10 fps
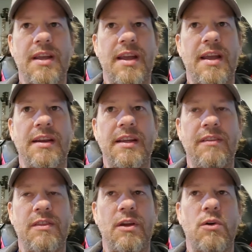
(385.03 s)
And
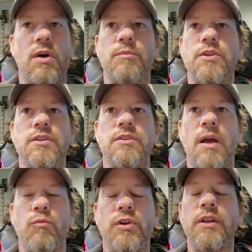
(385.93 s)
even though I'm
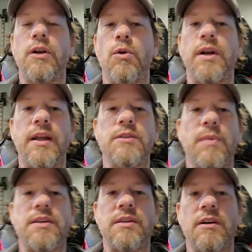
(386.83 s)
really going against
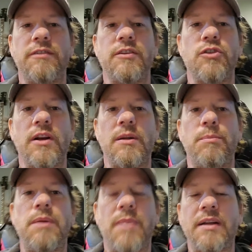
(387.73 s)
myself and trying to
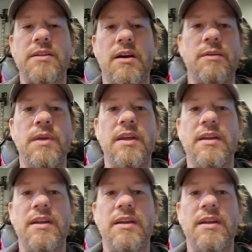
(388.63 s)
beat my time,